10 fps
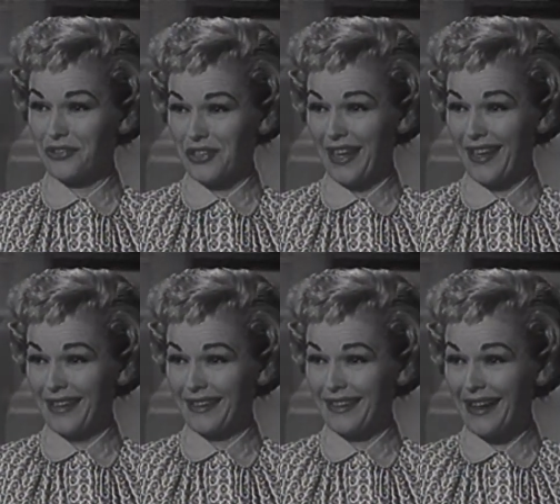
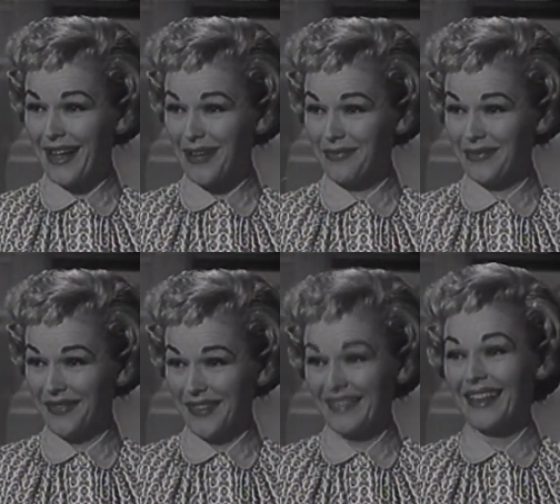Jay, a cop?
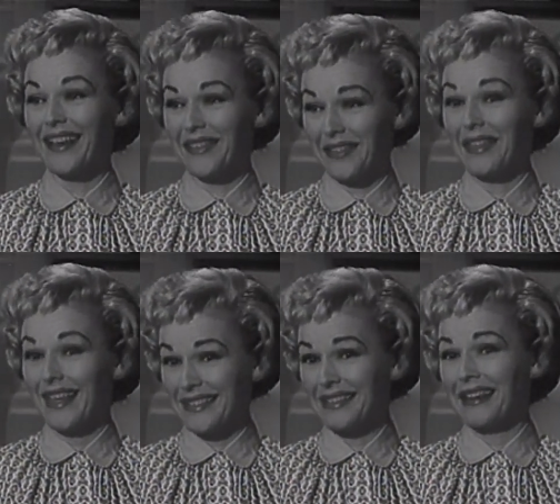Well, now,
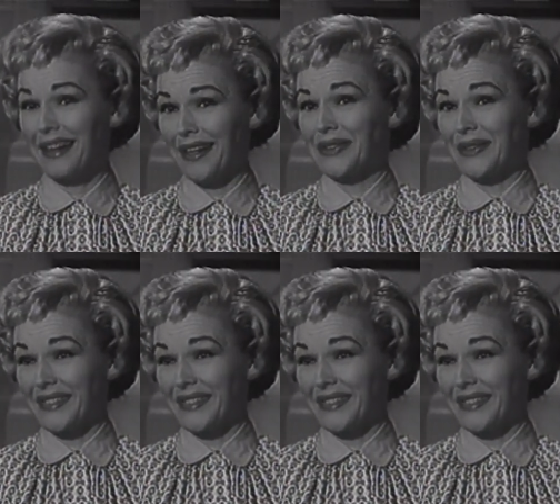that's a hot